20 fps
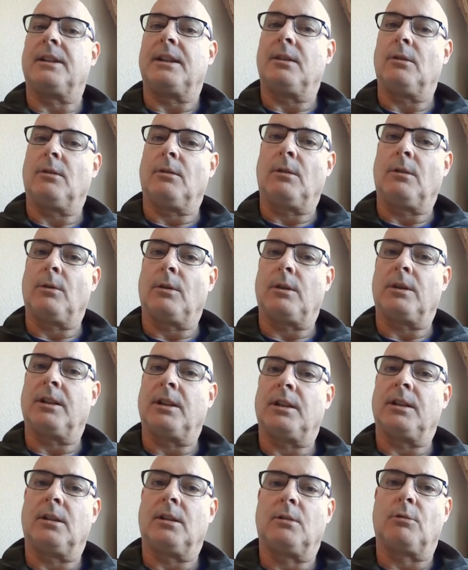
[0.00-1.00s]
the, or
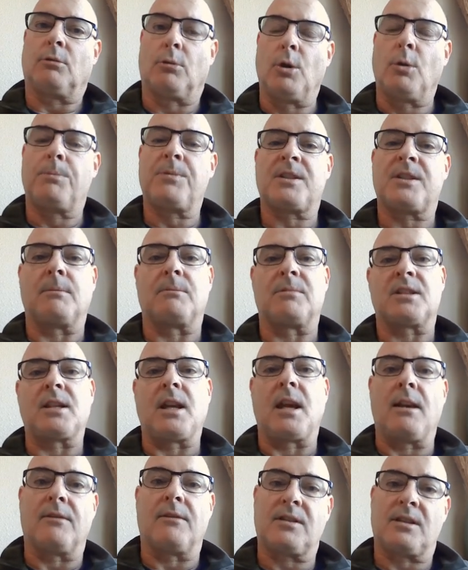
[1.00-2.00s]
the groups
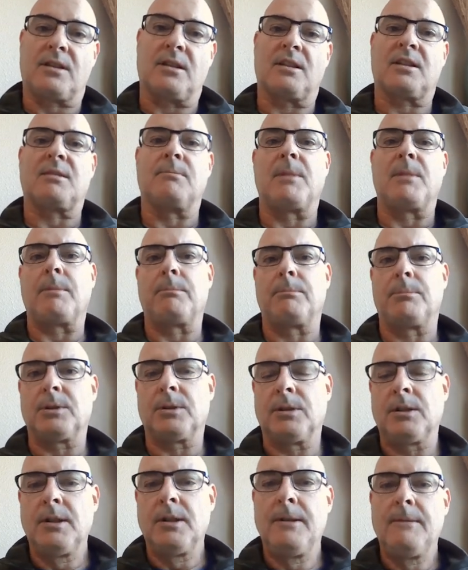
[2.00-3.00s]
themselves
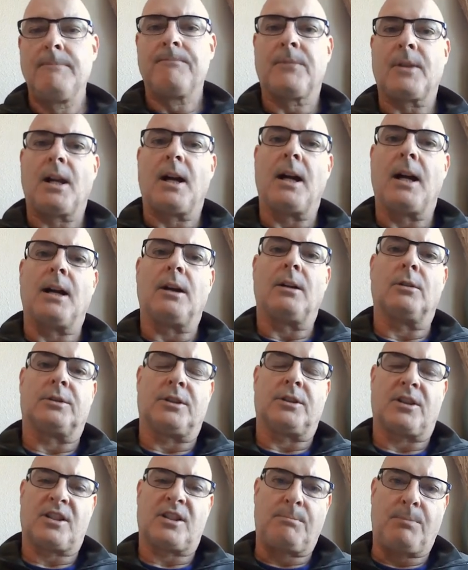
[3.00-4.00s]
dismember uh, or
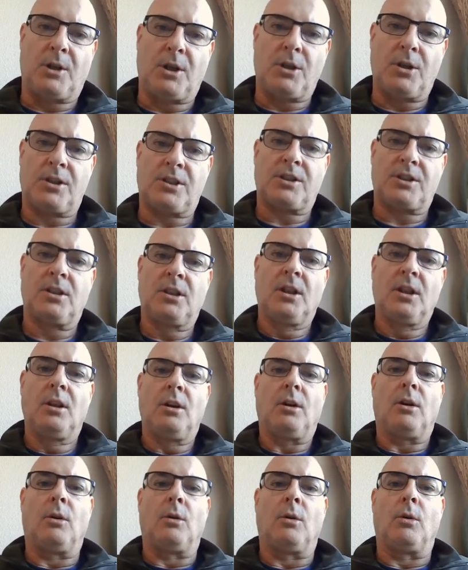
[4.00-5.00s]
disperse,
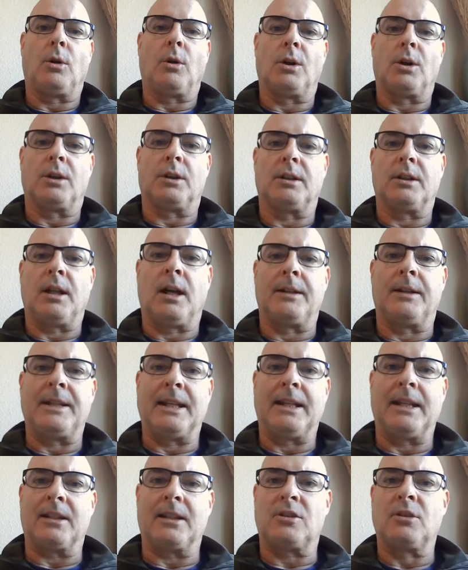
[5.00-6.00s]
or uh,
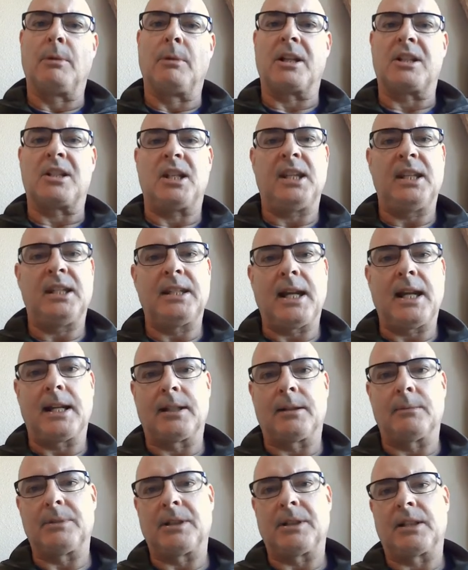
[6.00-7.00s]
they get too much heat on
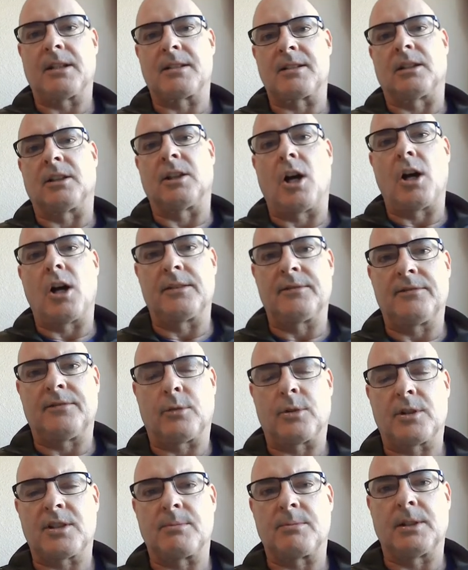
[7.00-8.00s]
them because of law
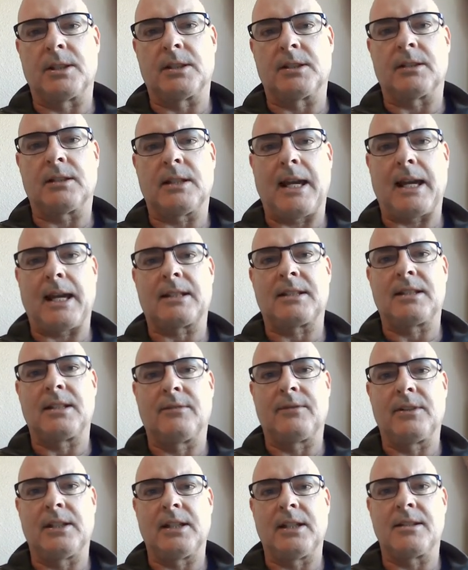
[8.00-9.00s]
enforcement
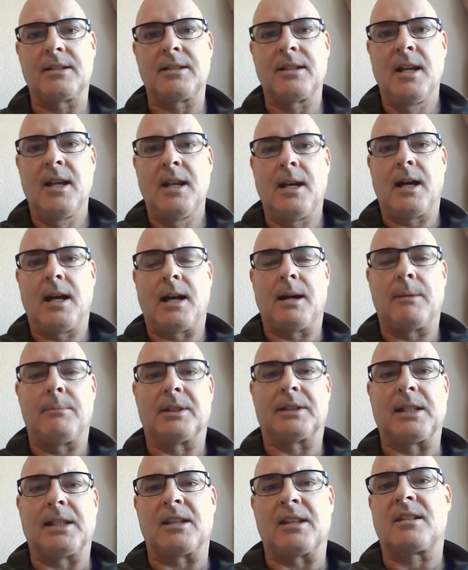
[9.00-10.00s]
activities, uh,
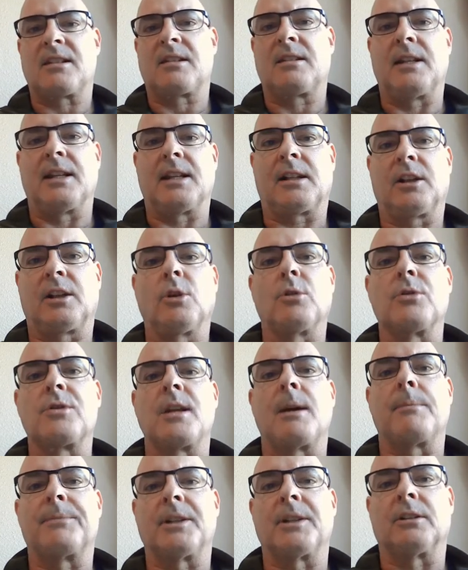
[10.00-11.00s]
but they, they close
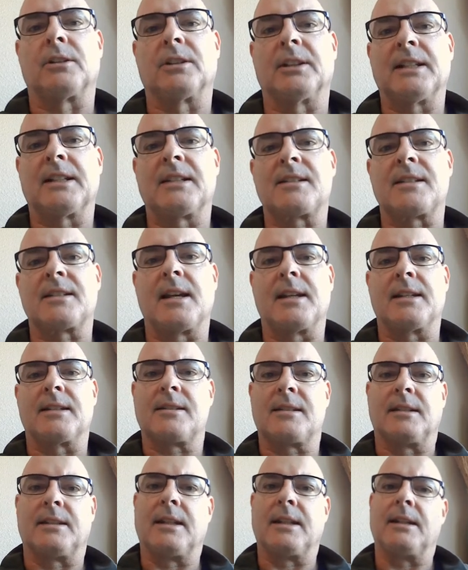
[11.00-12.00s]
up their leak
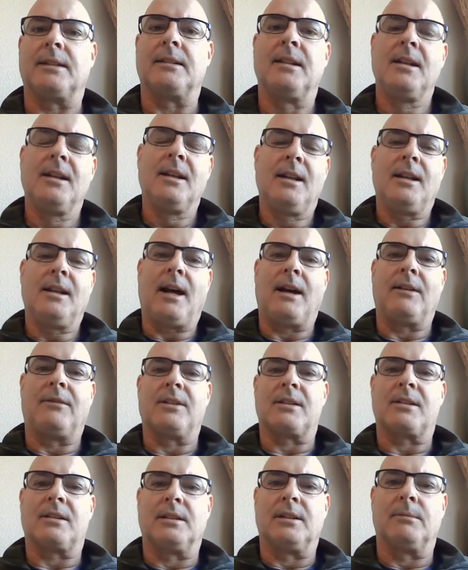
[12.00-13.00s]
sites. And then
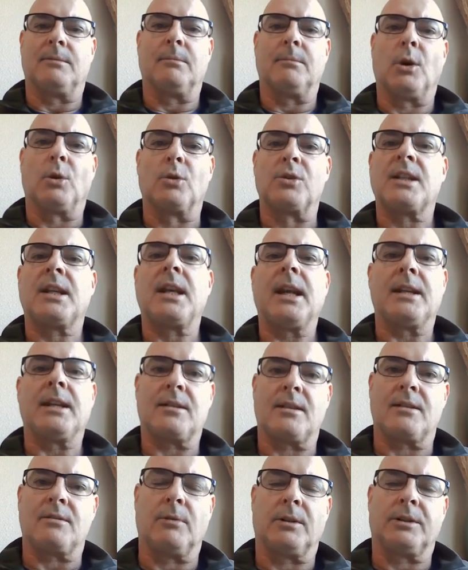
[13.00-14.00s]
obviously in most
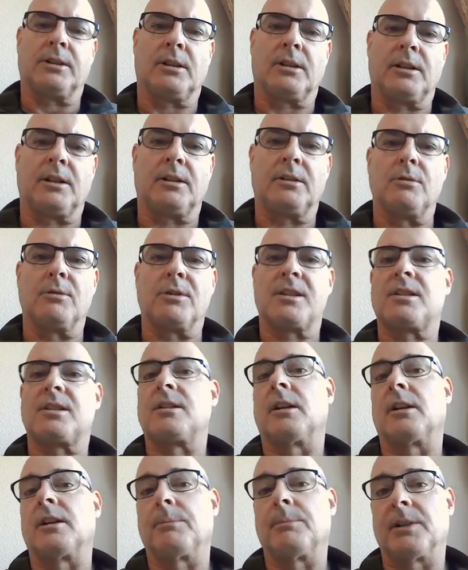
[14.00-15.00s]
cases, what they're going to do is
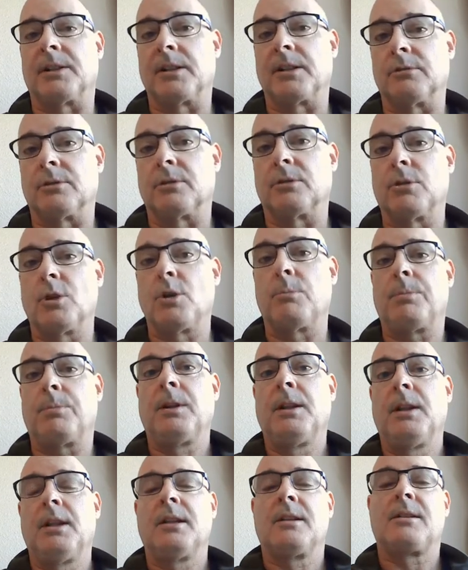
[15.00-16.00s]
start up a new group,
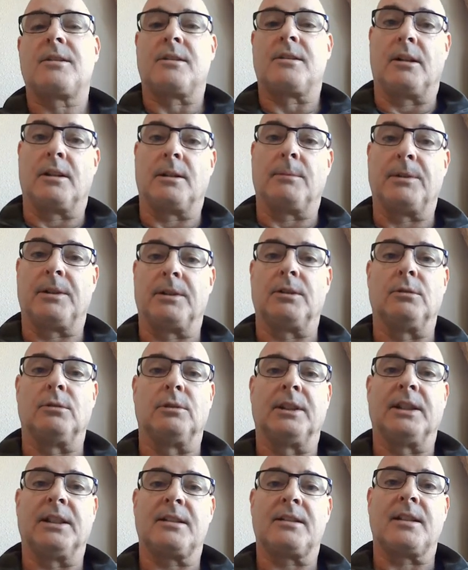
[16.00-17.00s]
start up a new
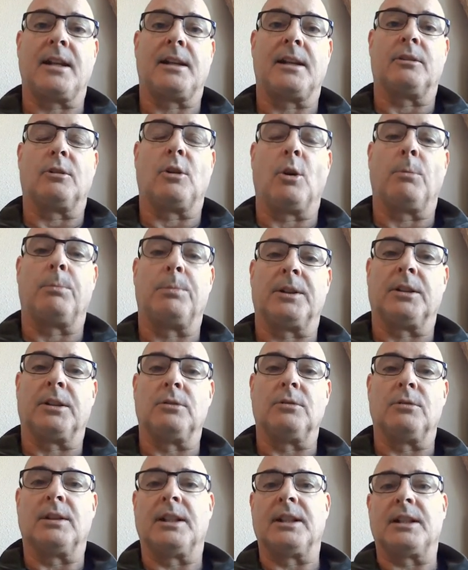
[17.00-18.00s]
leak site or open a
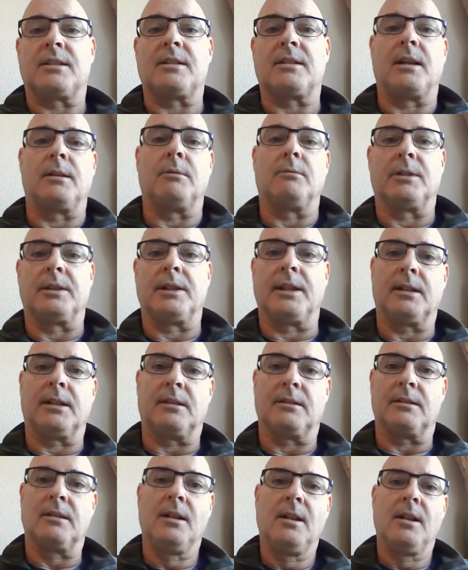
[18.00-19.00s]
new leak site where they
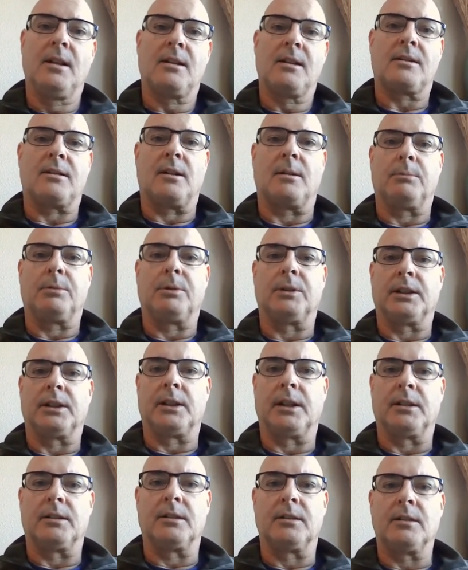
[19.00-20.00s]
can start putting
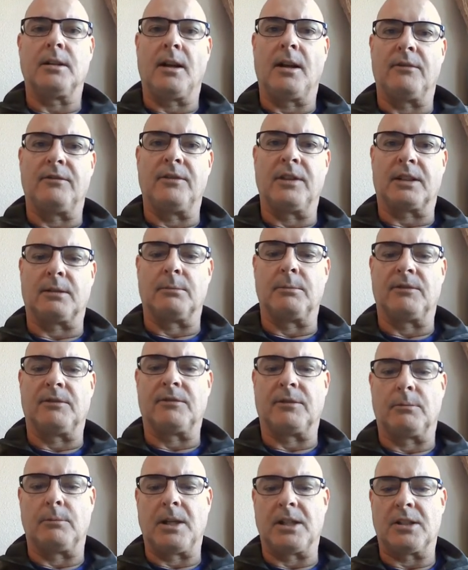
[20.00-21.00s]
in uh, victim
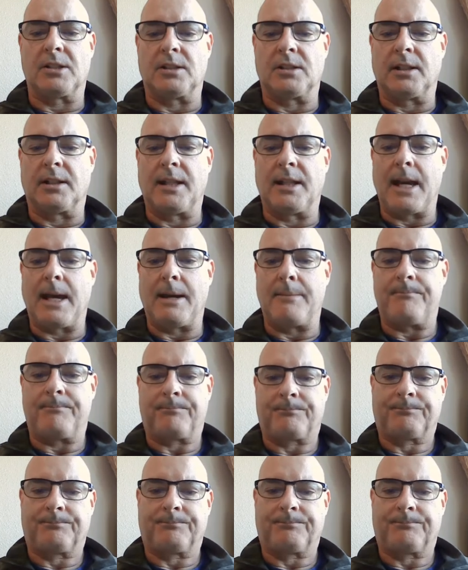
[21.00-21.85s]
information in that.